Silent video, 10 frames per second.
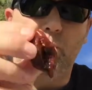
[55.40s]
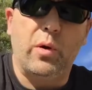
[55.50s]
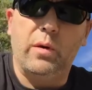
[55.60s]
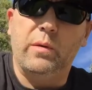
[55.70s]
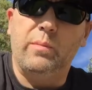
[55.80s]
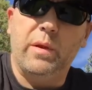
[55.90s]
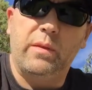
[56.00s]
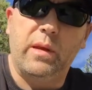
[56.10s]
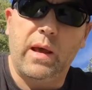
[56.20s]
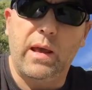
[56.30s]
pods. But
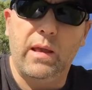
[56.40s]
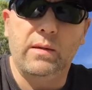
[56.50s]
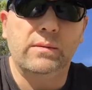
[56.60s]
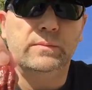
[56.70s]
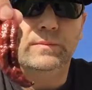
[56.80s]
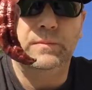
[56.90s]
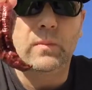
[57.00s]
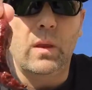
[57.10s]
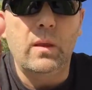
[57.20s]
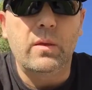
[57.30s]
today
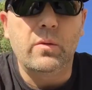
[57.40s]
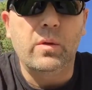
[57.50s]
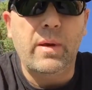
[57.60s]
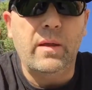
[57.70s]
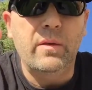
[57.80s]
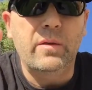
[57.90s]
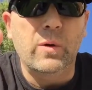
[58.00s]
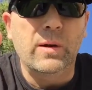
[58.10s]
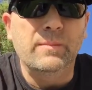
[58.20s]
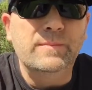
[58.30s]
it's all about this one,